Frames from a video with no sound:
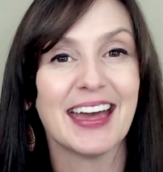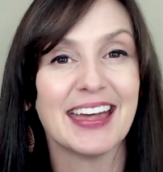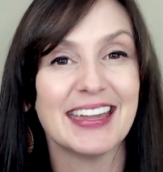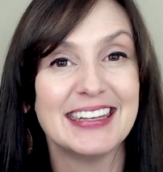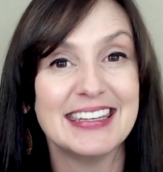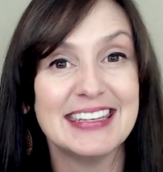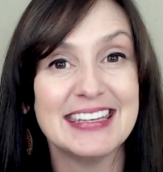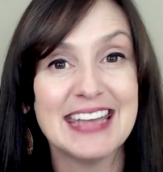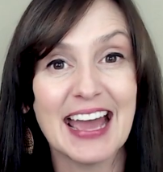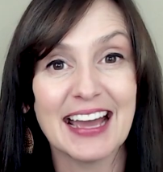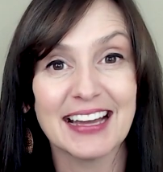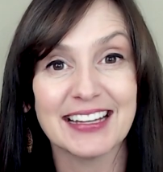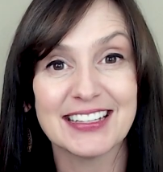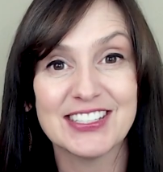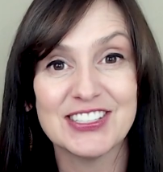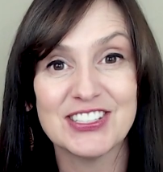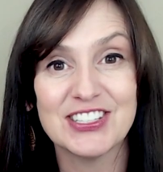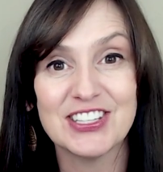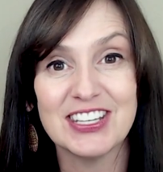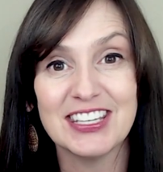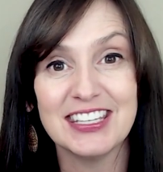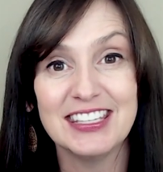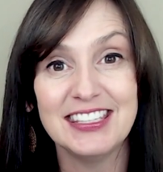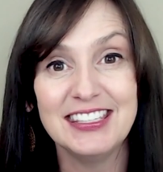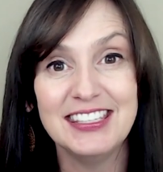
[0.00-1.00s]

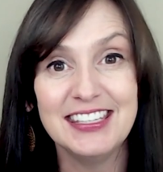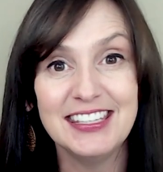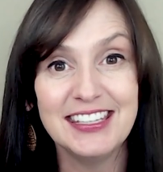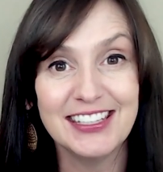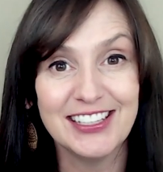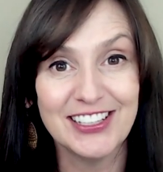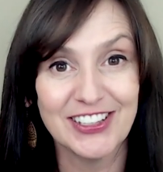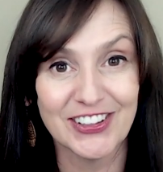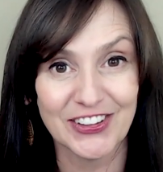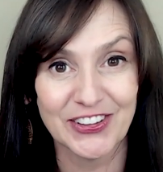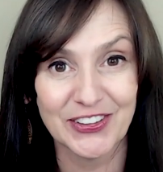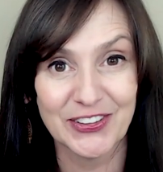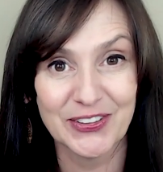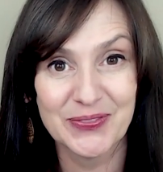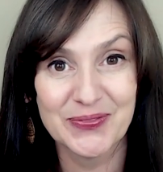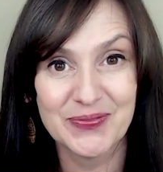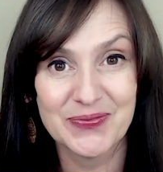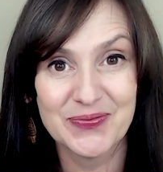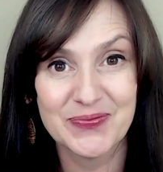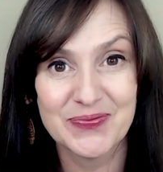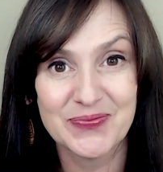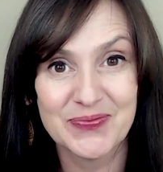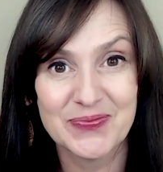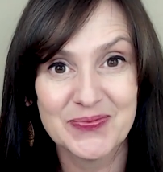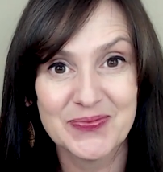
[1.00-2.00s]
Next year,
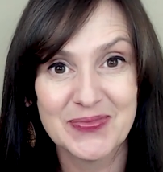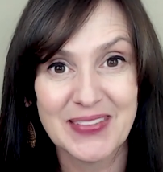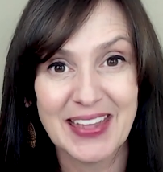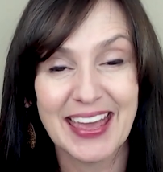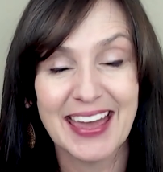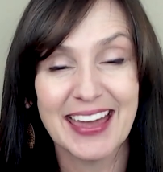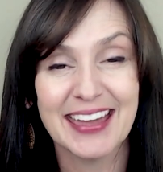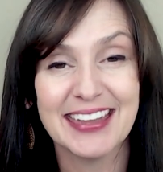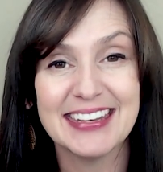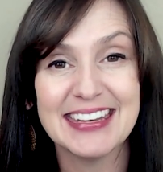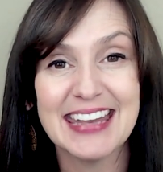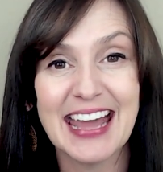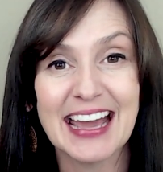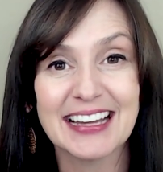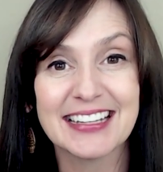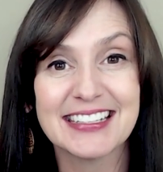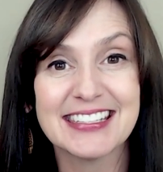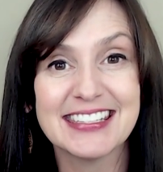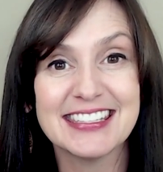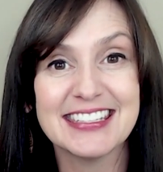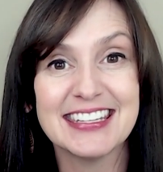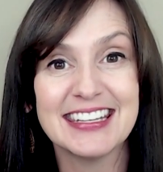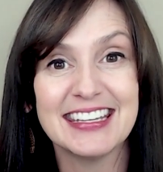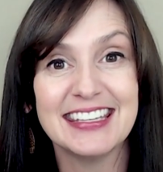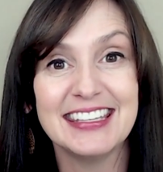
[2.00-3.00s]

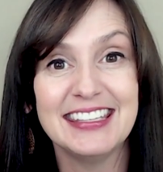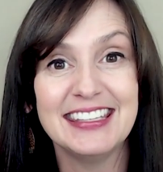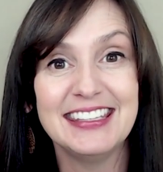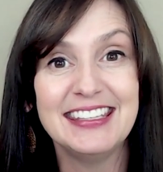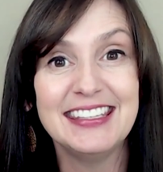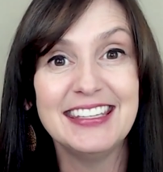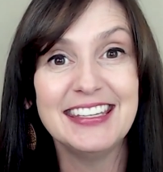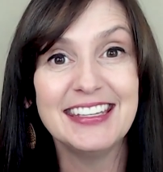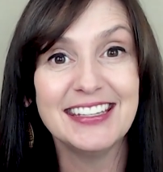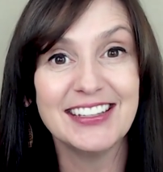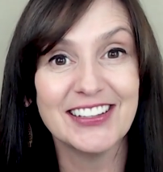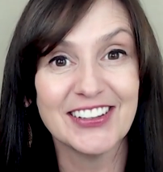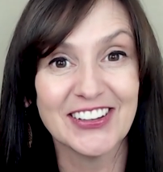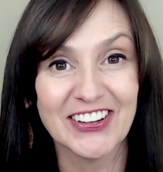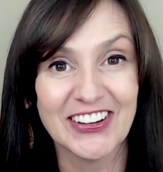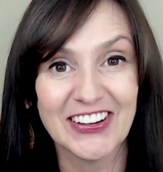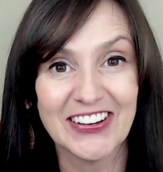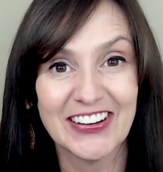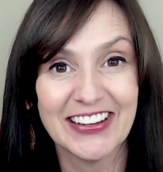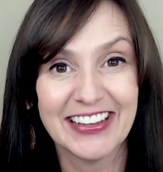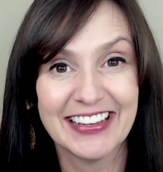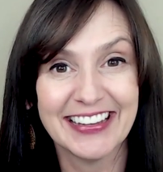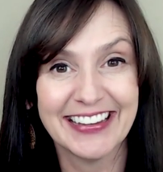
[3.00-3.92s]
next year,